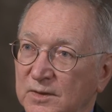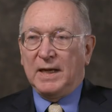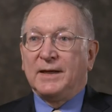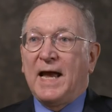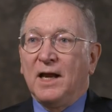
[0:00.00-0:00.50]

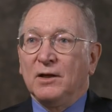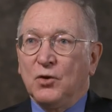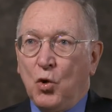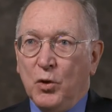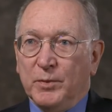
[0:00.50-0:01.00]
And Alan
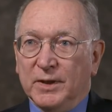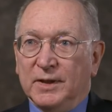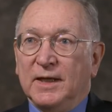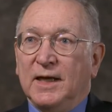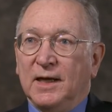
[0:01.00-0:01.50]
Korman
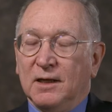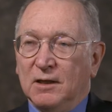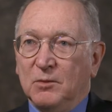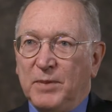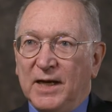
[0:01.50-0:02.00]
at a
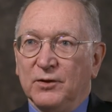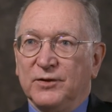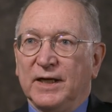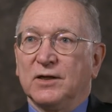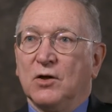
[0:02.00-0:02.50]
little
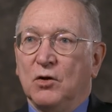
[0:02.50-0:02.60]
biotech